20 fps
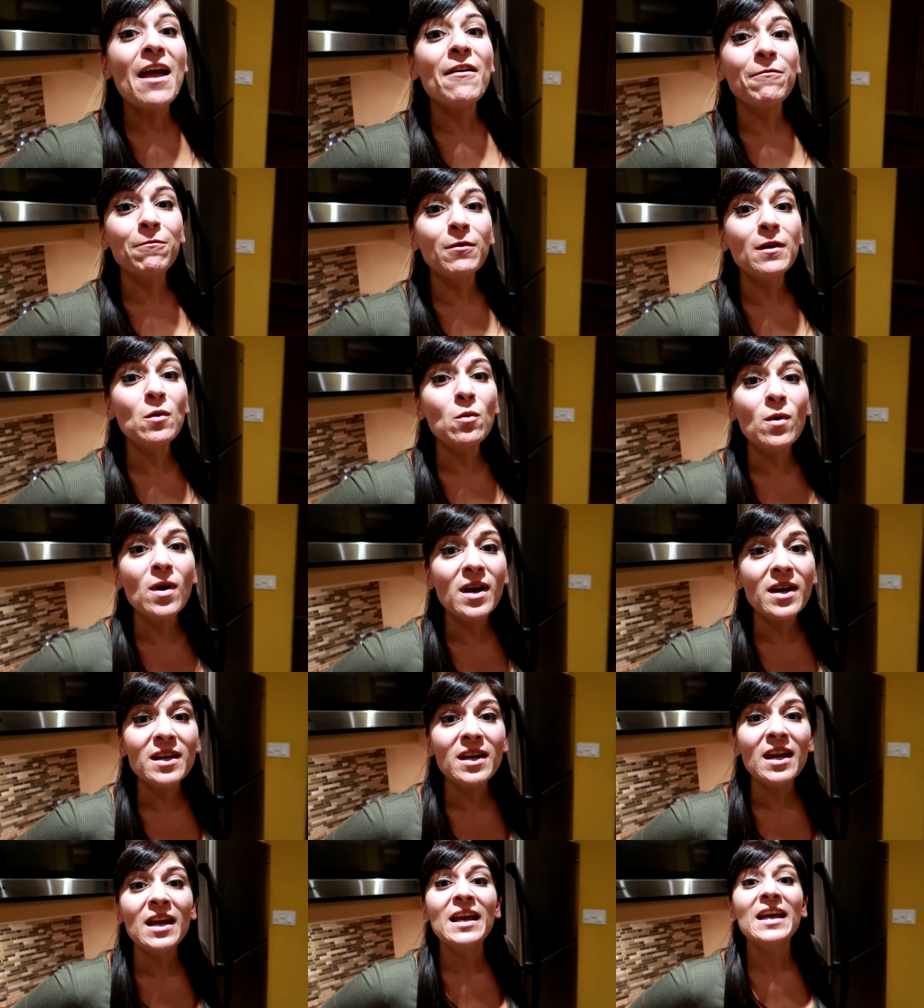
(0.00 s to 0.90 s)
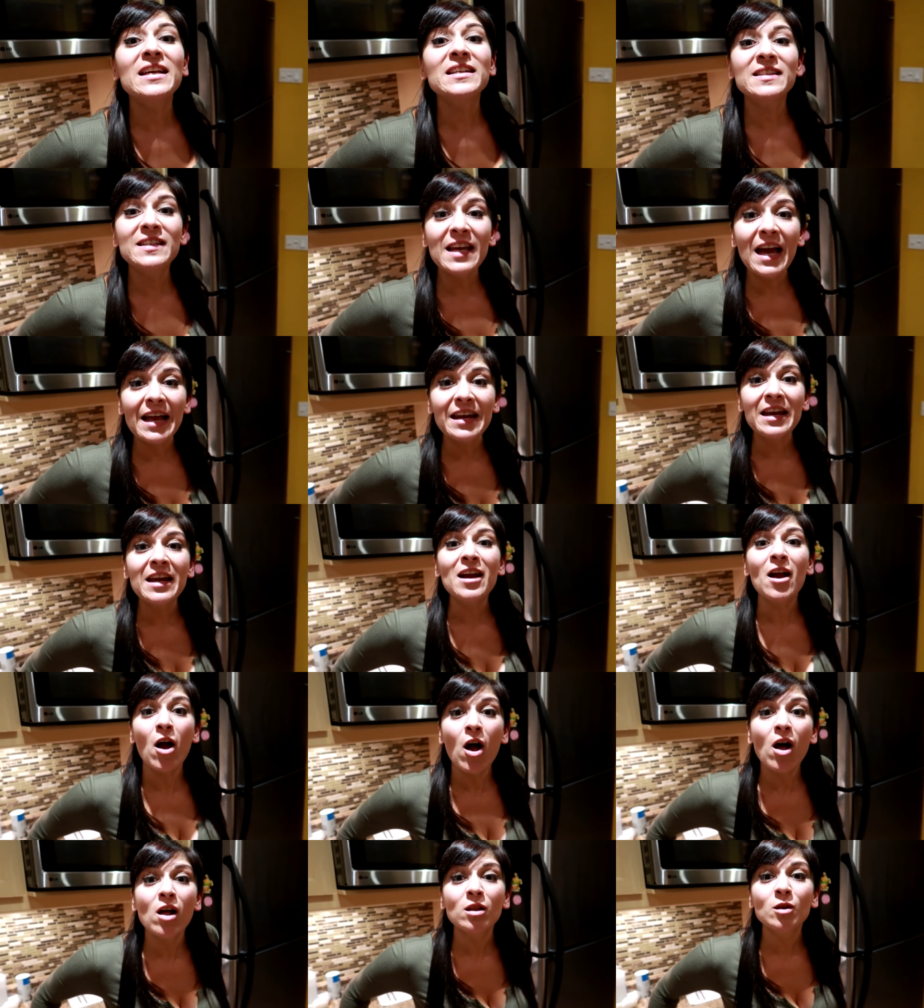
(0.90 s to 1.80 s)
Everyone is getting
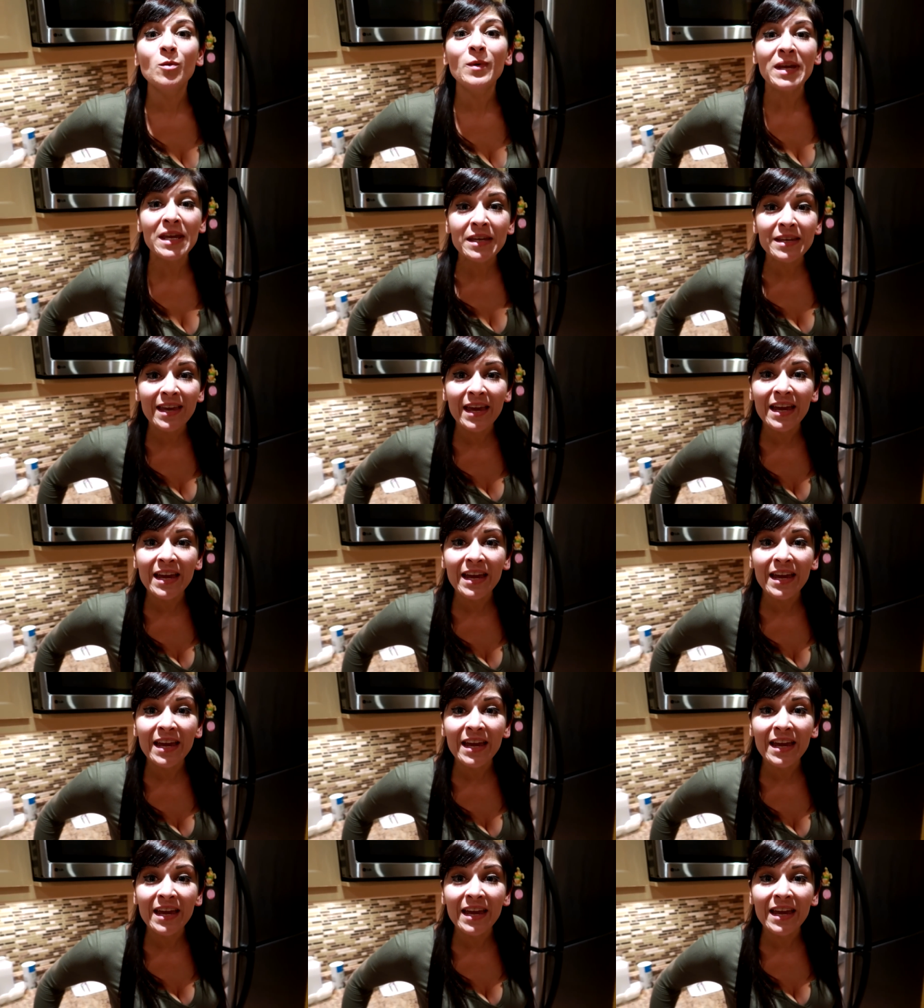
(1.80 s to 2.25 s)
Halloween